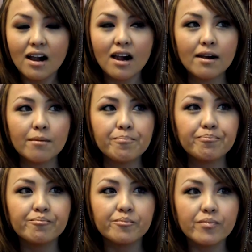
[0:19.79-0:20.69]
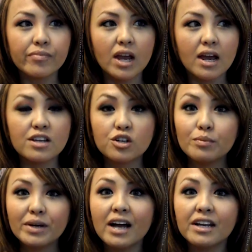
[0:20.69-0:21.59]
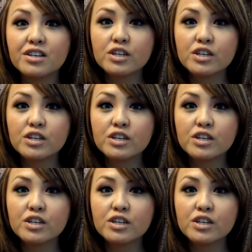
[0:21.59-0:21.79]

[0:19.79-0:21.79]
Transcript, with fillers: Um, it's going to be kind of